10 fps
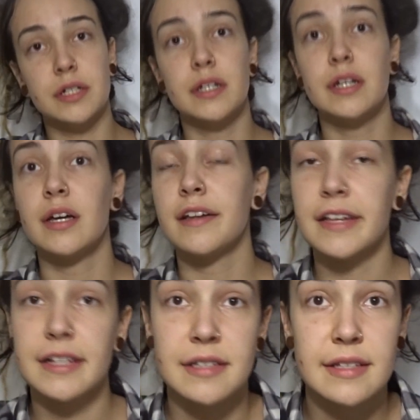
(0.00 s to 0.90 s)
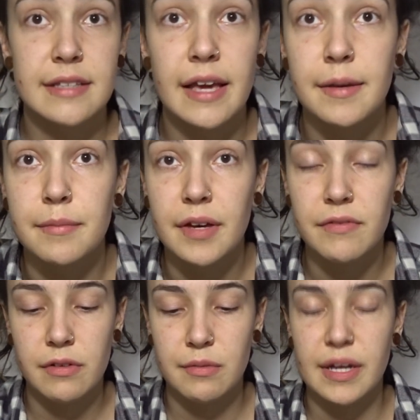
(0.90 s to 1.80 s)
I think it's the same. Have you ever
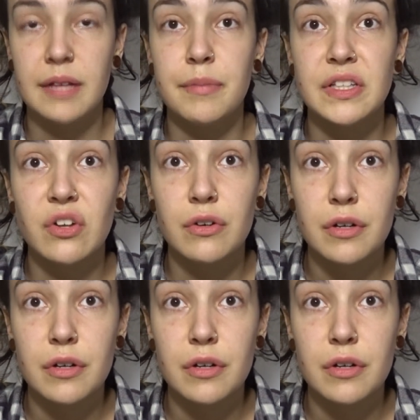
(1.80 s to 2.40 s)
played Petanque?